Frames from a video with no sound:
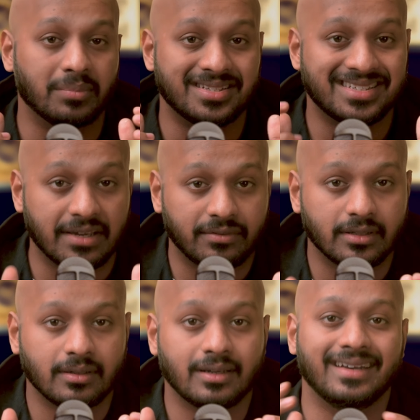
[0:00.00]
7,
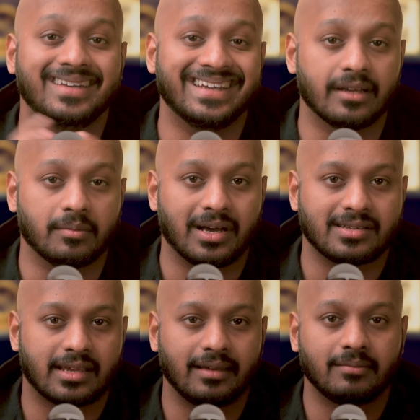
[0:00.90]
data
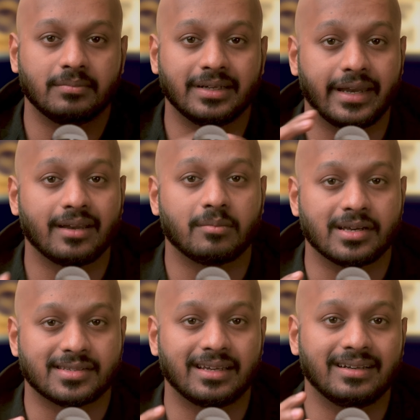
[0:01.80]
masking. Data
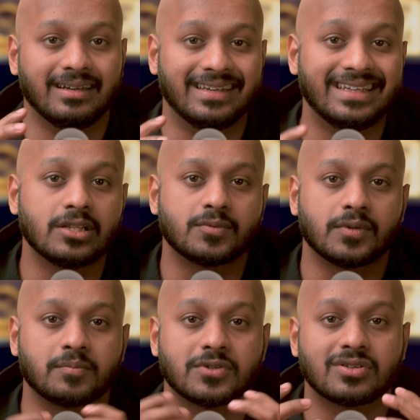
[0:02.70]
masking deals with
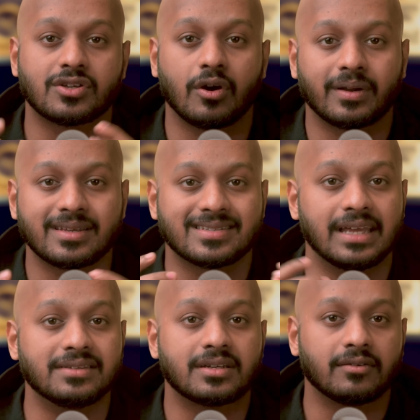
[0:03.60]
obscuring
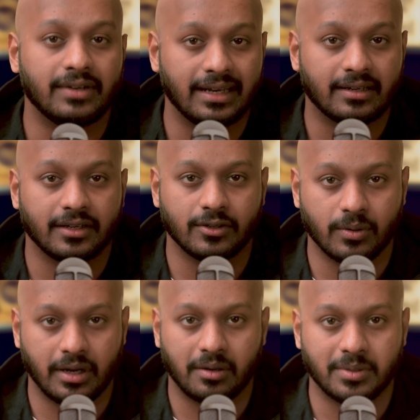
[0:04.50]
sensitive data in your
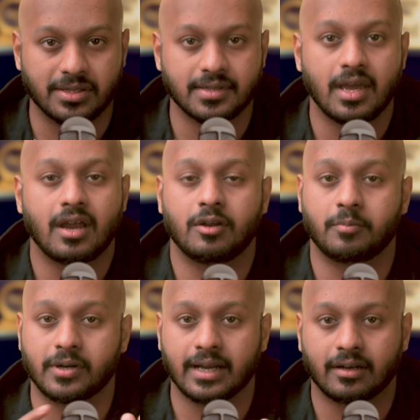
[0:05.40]
database to
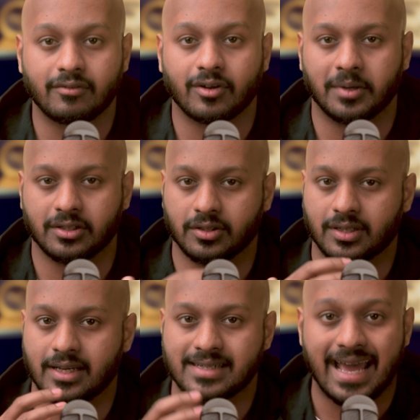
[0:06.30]
protect it from
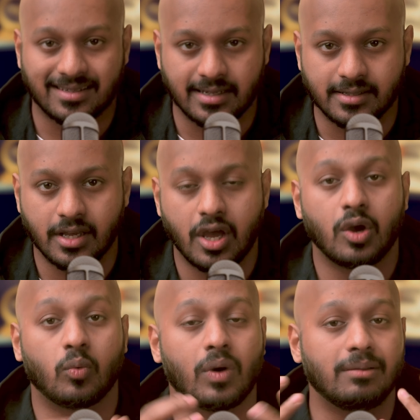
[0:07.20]
unauthorized access
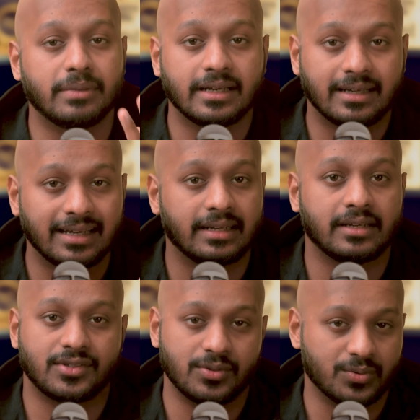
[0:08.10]
while maintaining
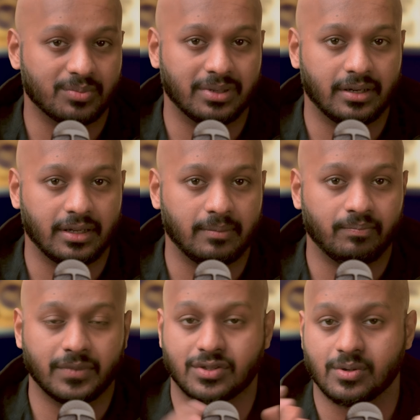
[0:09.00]
its usability.
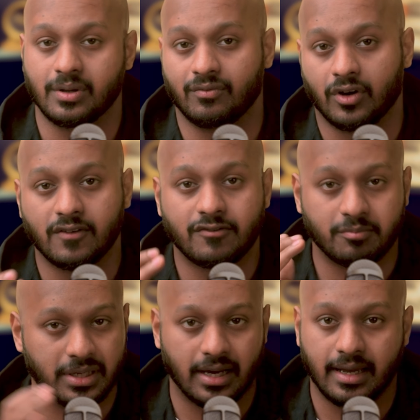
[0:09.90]
This could involve
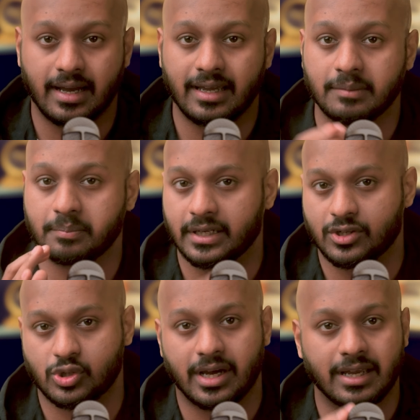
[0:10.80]
PII,
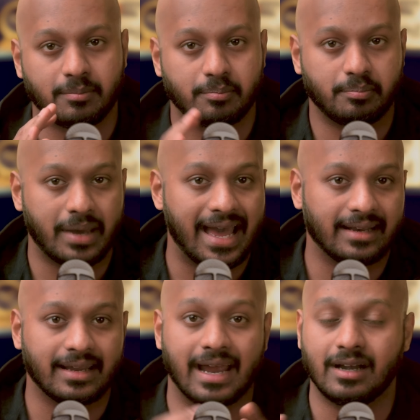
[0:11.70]
PHI,
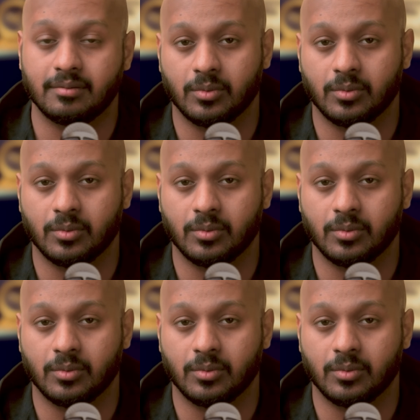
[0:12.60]
PAN, and